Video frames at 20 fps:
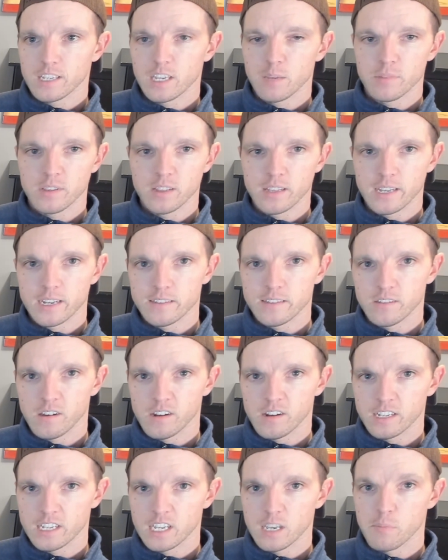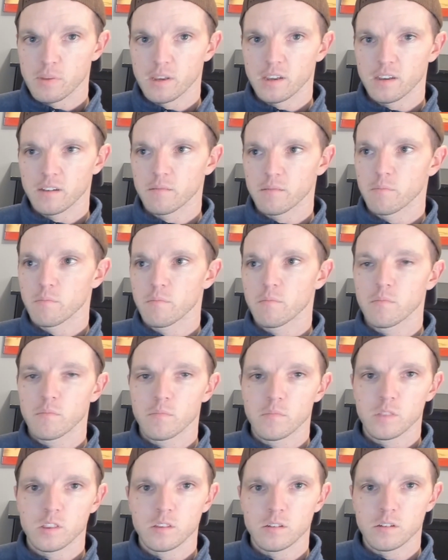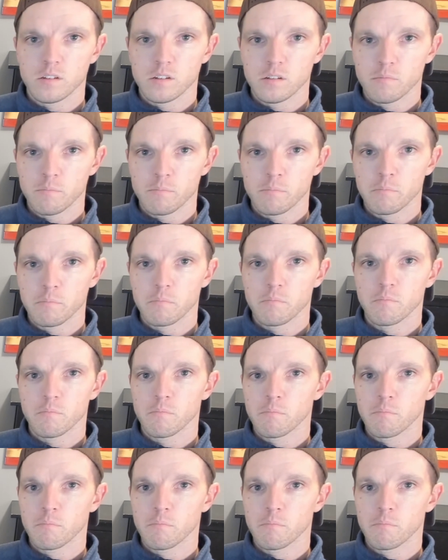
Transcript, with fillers: keeping the lights on and keeping the